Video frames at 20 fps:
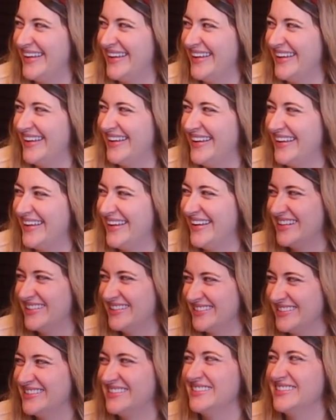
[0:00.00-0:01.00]

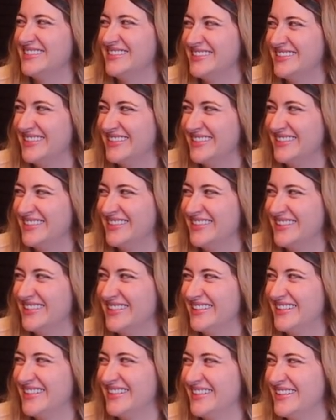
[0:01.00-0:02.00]

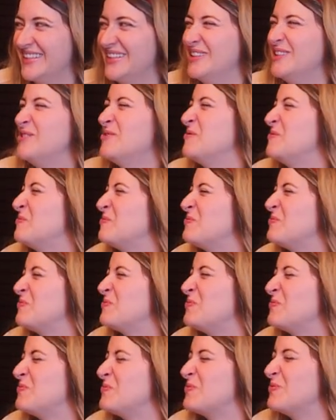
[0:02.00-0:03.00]

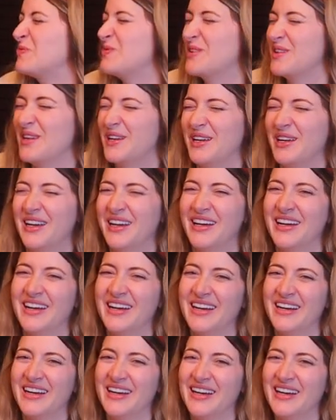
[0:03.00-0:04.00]

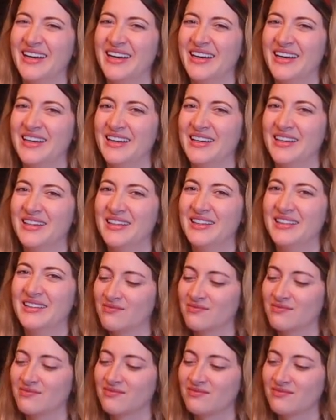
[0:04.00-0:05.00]

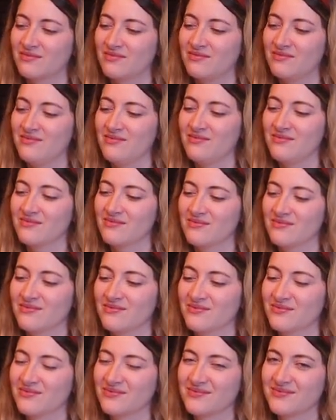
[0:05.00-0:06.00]

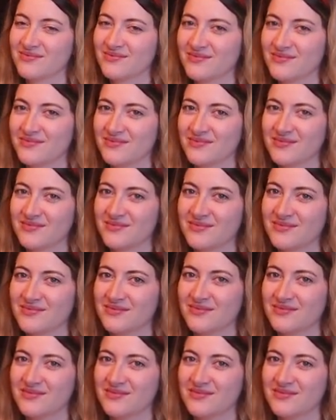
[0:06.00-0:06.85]
(silent)